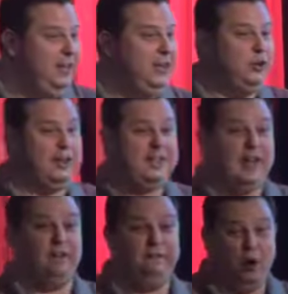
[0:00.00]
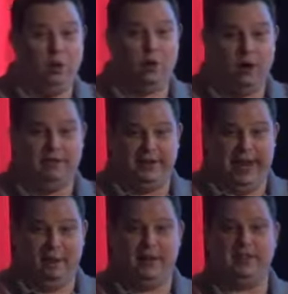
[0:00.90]
you can take a photo of it
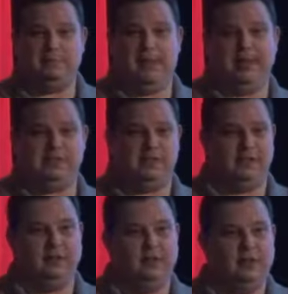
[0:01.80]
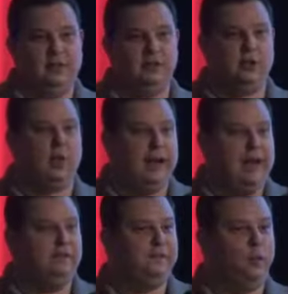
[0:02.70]
now and it deposits it. So
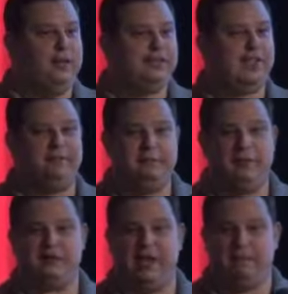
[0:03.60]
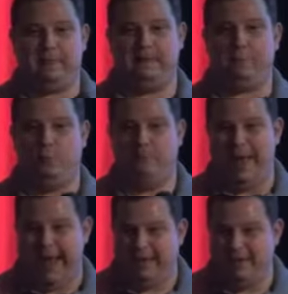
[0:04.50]
again, 47% of people who
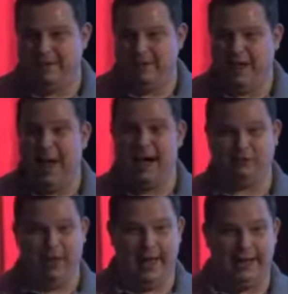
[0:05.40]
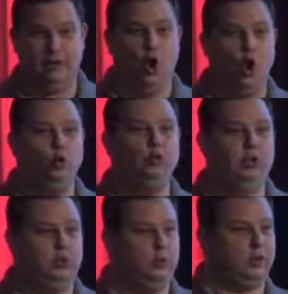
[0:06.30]
bank online
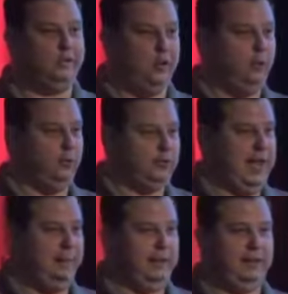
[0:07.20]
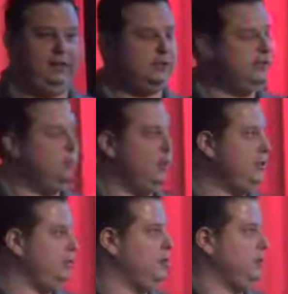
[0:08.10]
only use their phone or their tablet. The
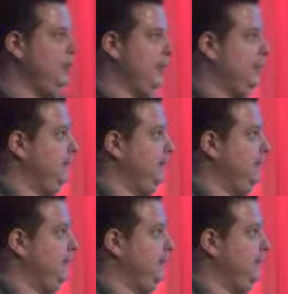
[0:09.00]
research is amazing.